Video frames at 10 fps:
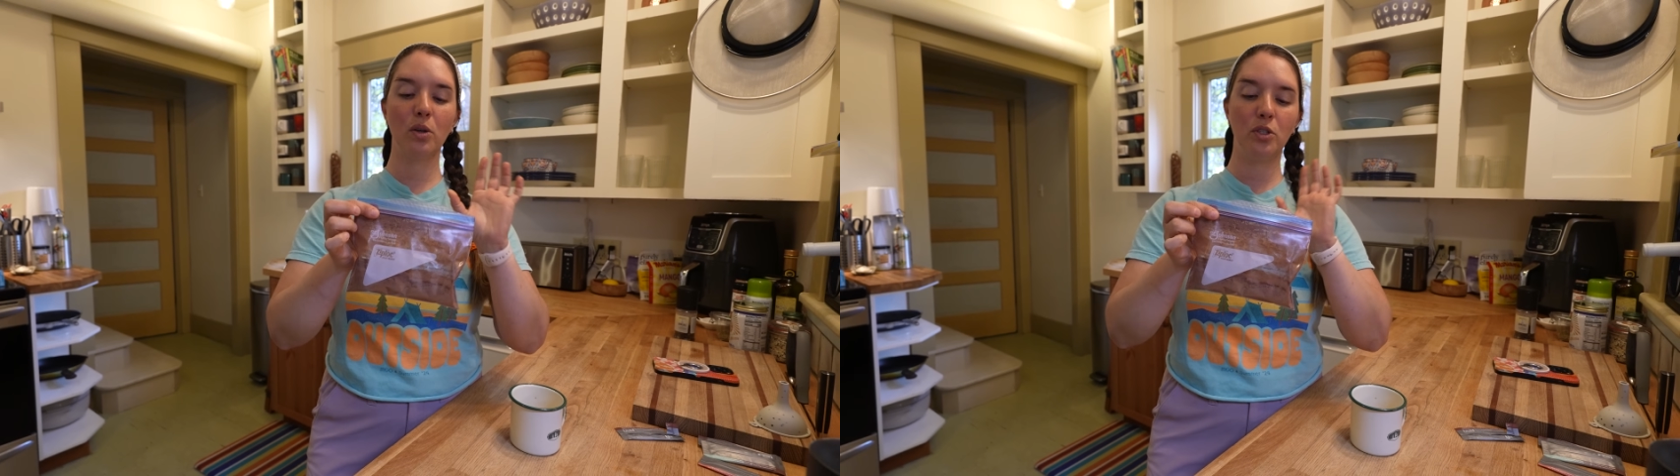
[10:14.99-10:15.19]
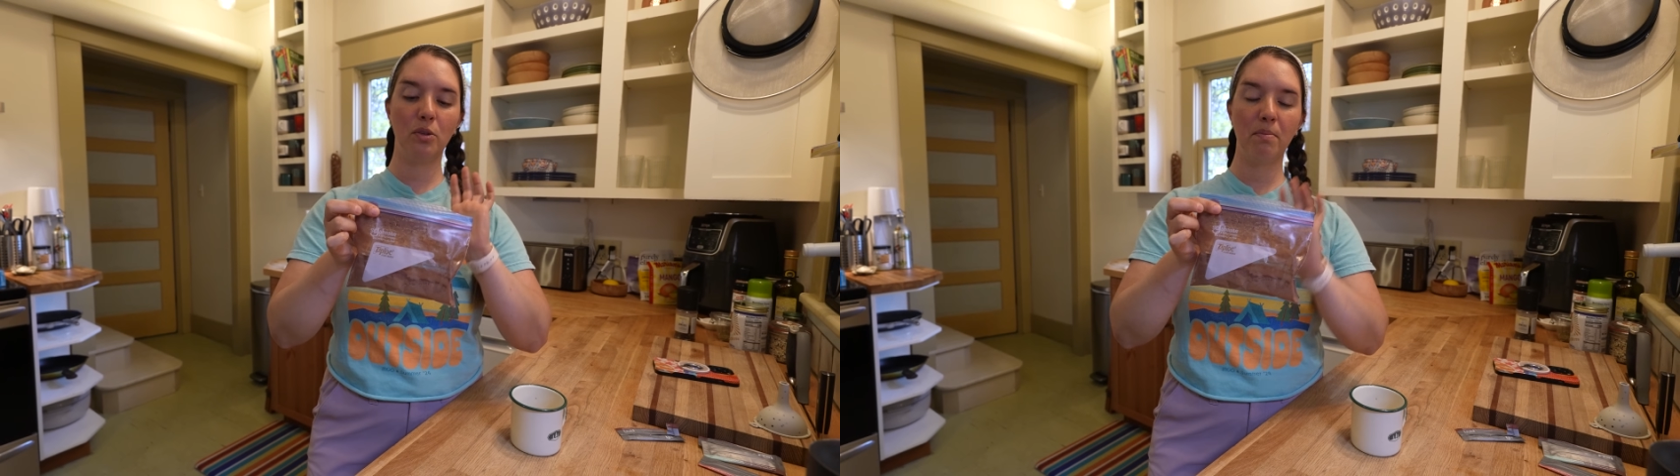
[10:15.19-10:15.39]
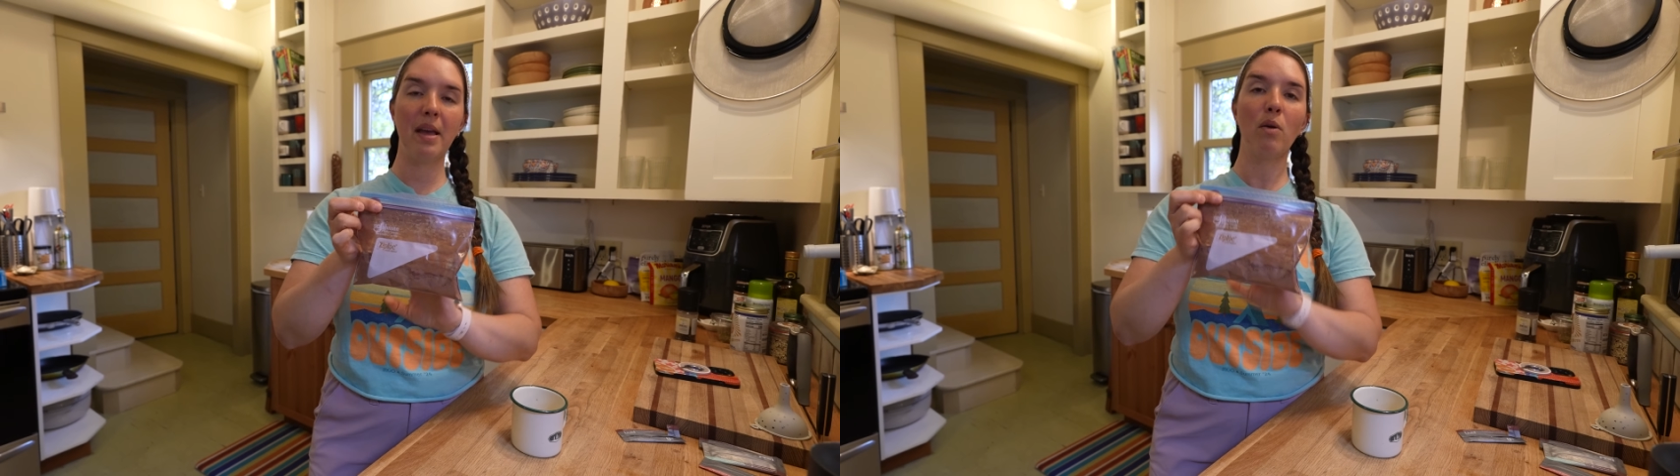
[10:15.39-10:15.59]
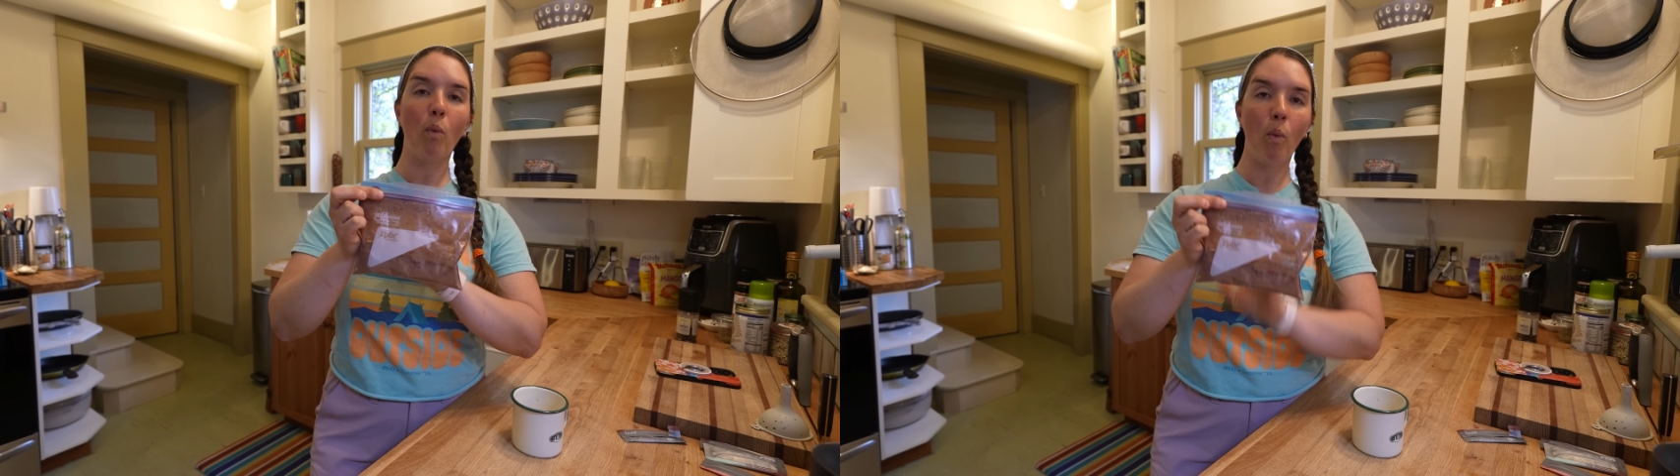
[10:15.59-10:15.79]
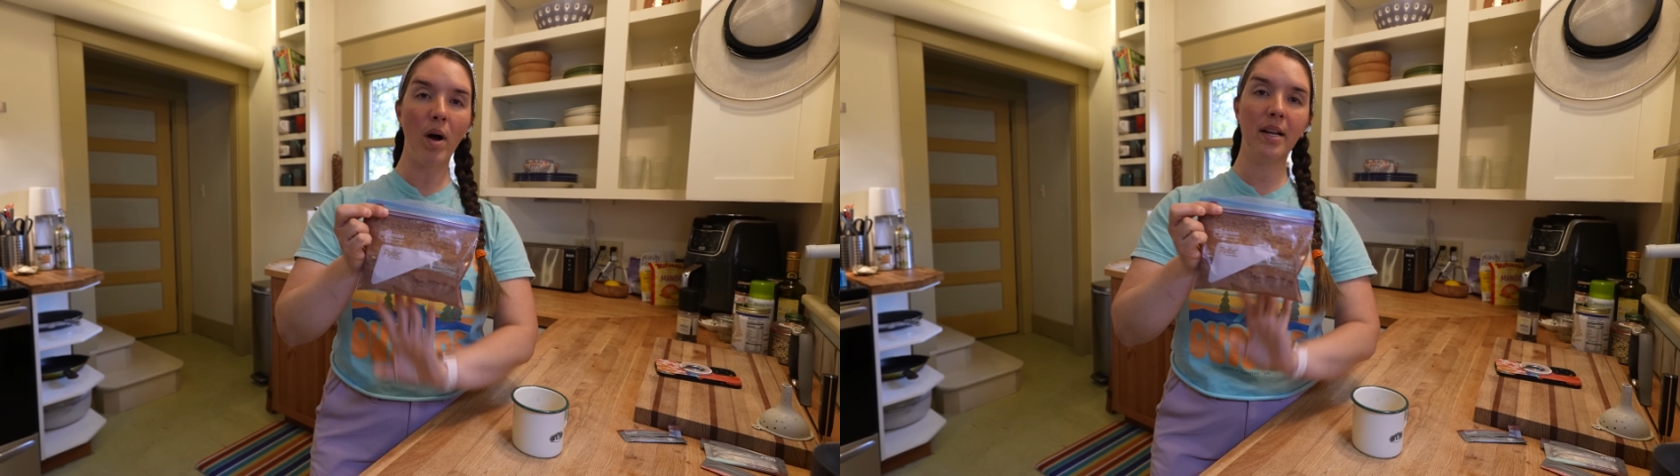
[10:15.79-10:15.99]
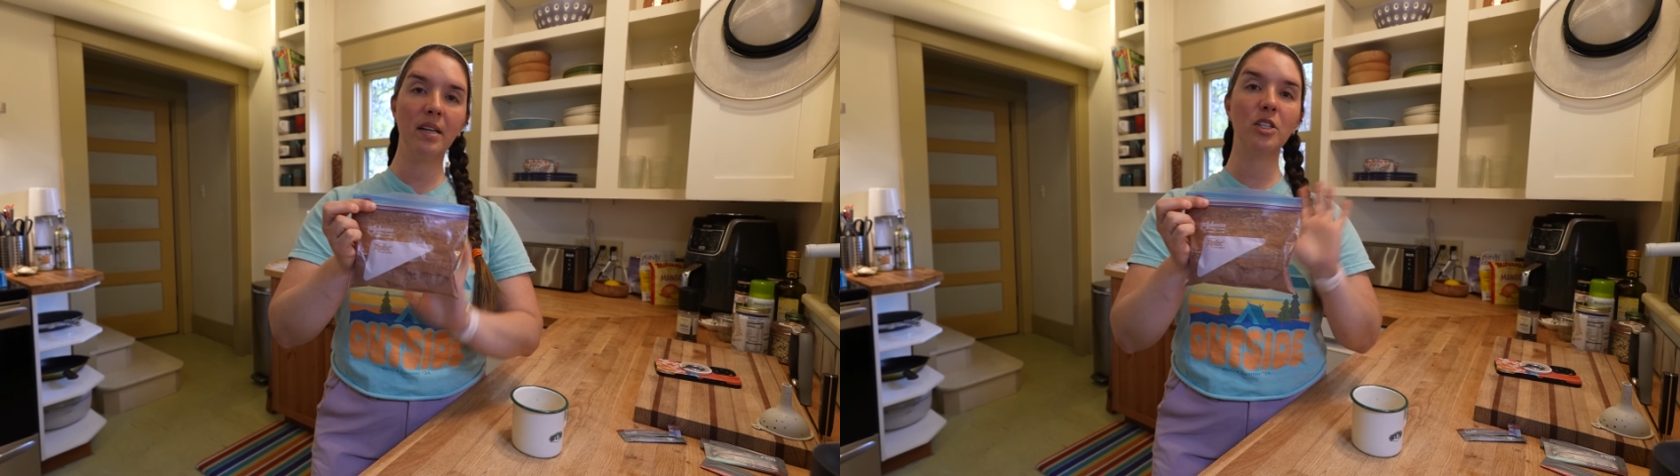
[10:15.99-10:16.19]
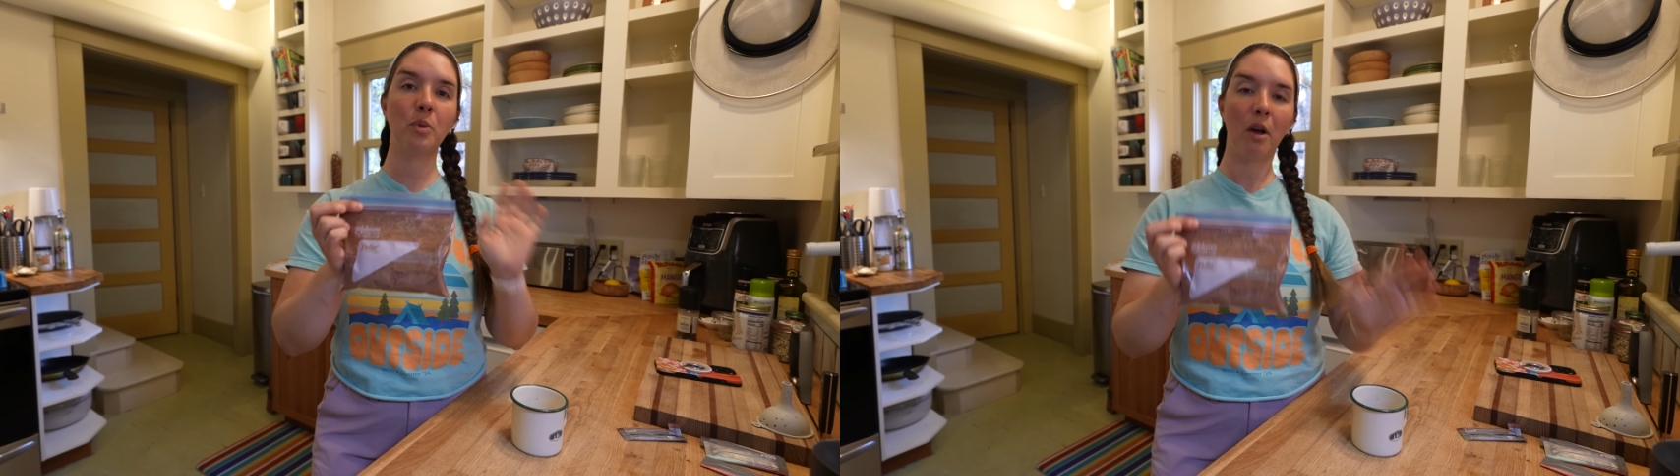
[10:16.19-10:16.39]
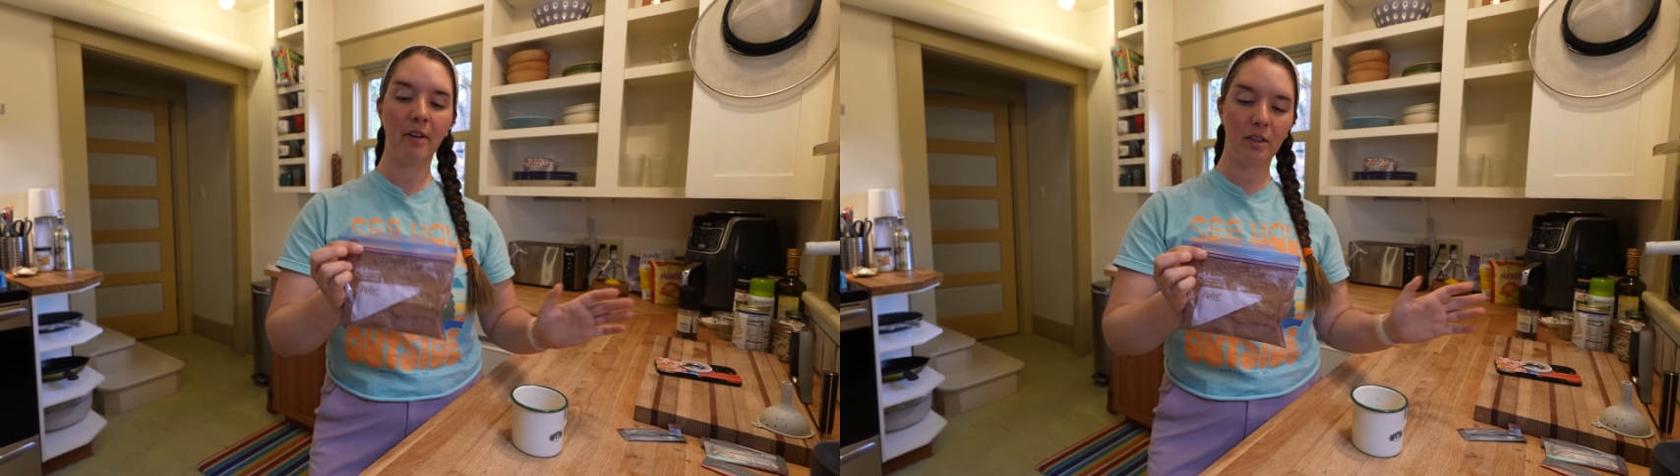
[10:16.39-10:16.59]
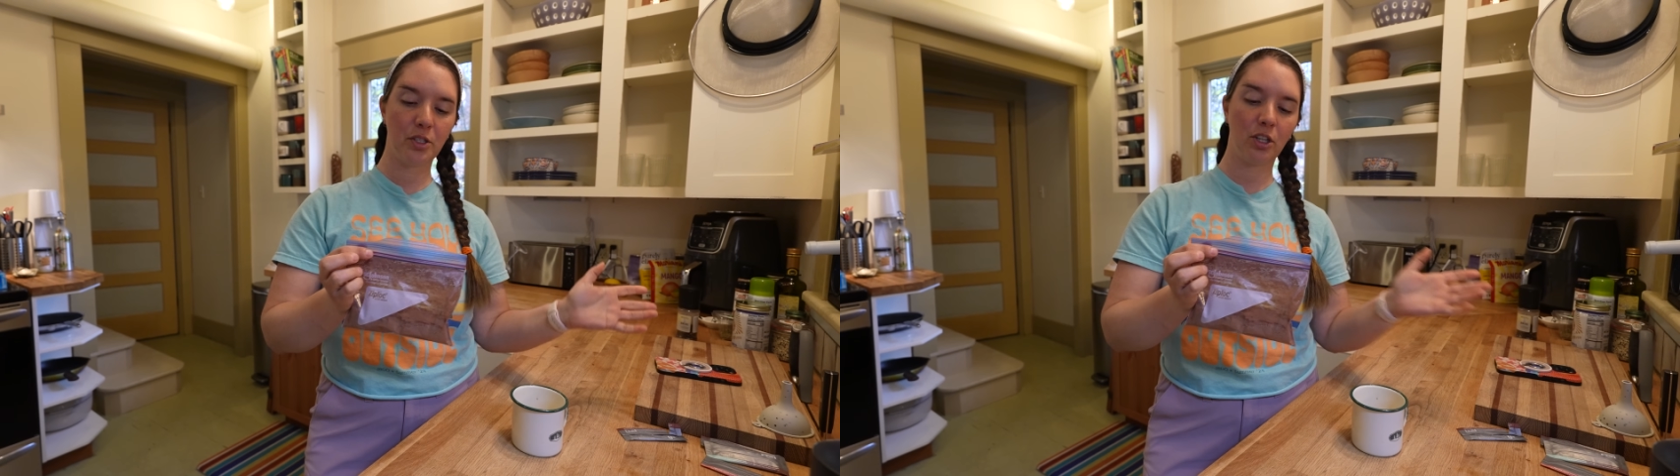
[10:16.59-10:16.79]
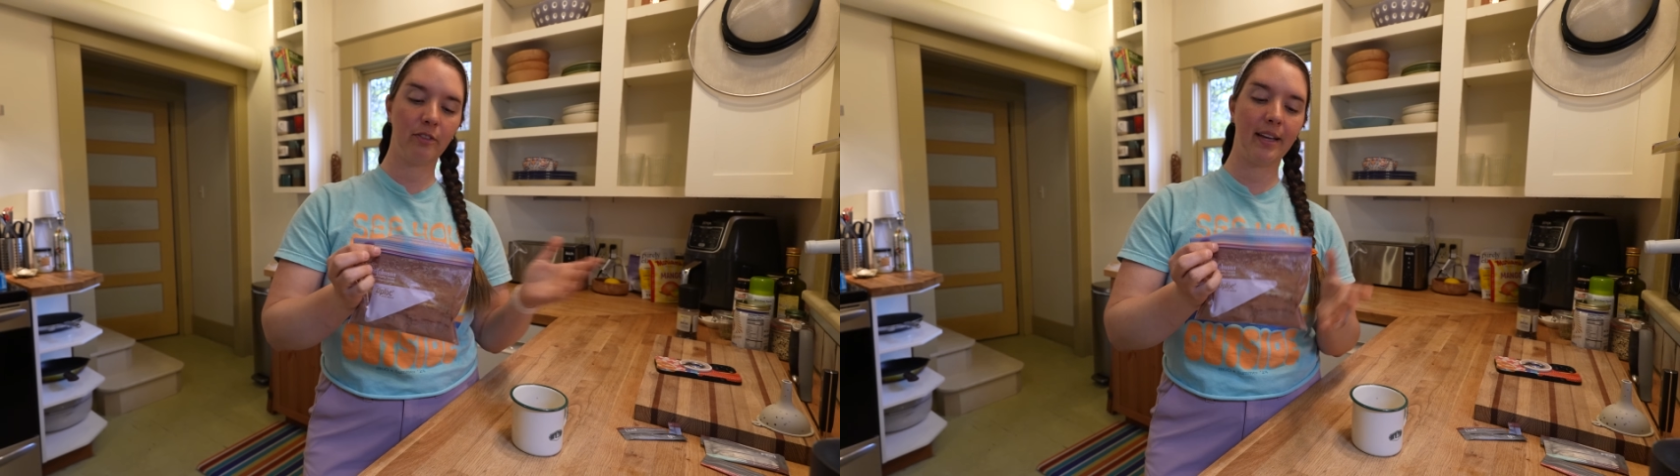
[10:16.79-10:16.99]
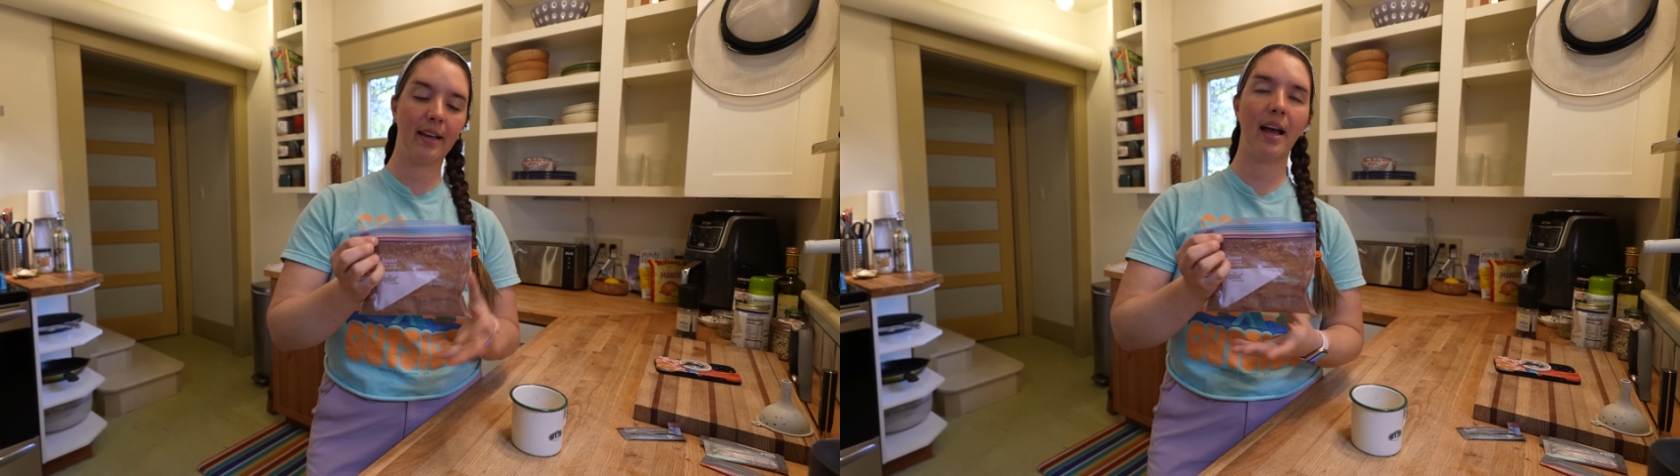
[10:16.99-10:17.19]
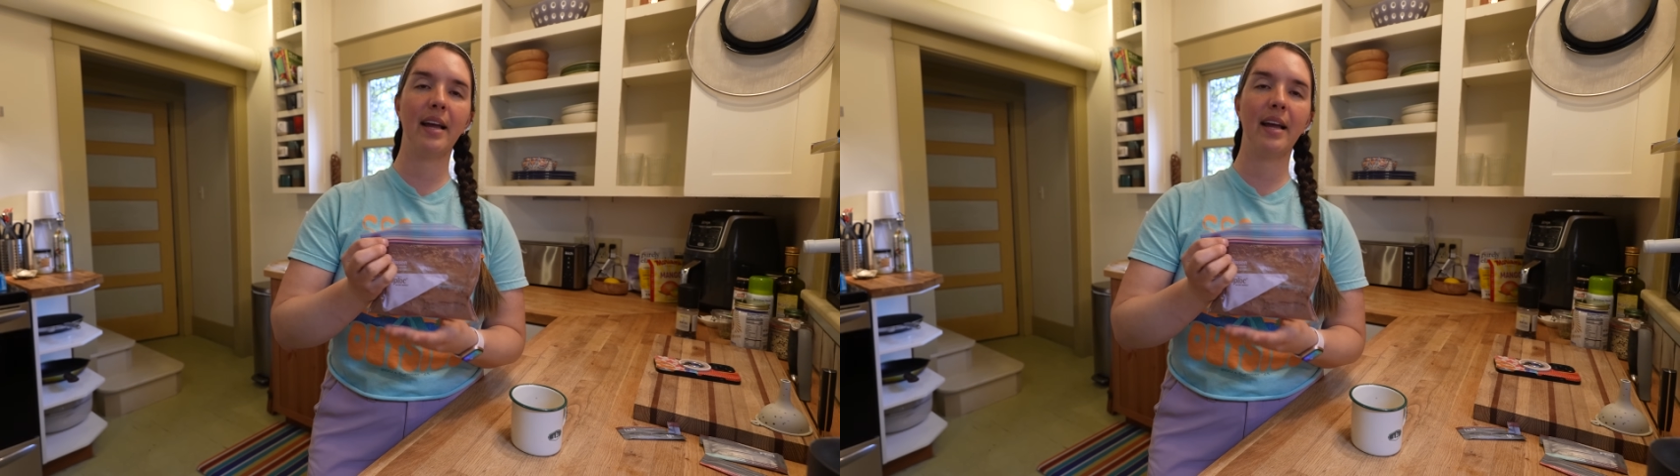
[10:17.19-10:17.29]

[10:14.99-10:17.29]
To make 1 12-ounce serving,